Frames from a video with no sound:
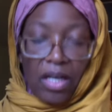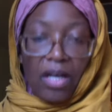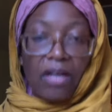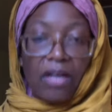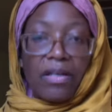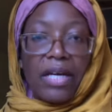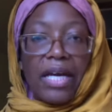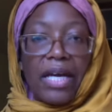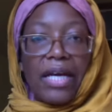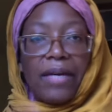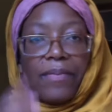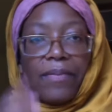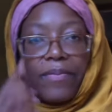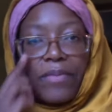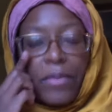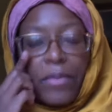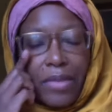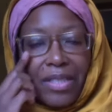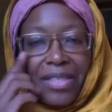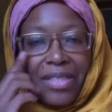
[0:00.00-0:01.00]
Okay,
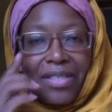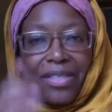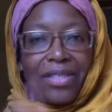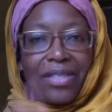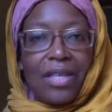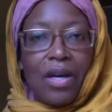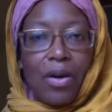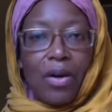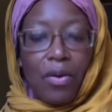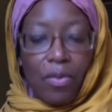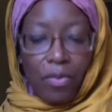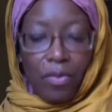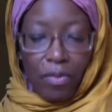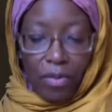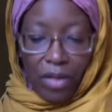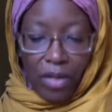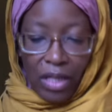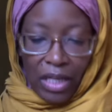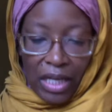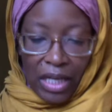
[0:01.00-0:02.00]
so
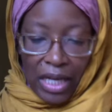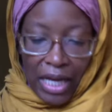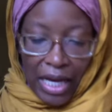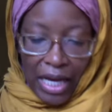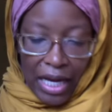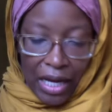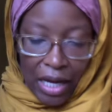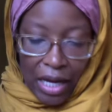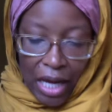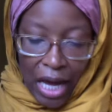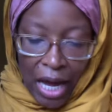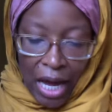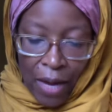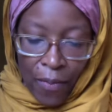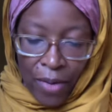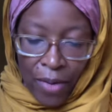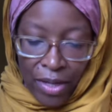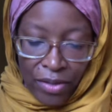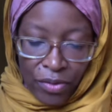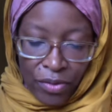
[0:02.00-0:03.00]
I
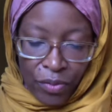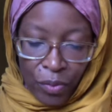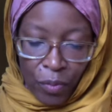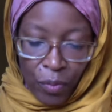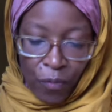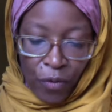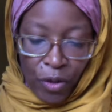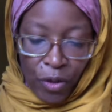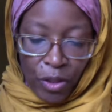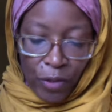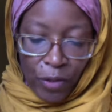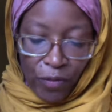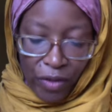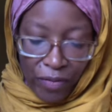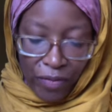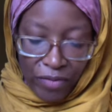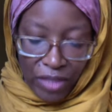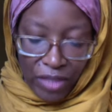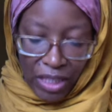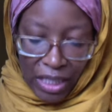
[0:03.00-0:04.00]
went through verse
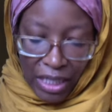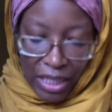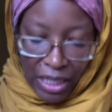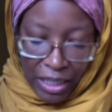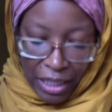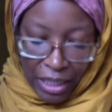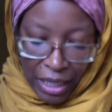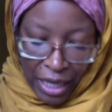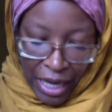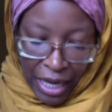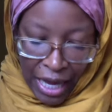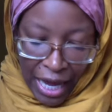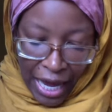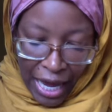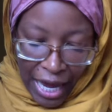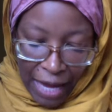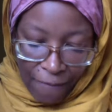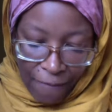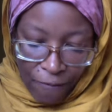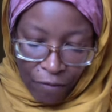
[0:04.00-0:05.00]
15
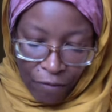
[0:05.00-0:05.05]
and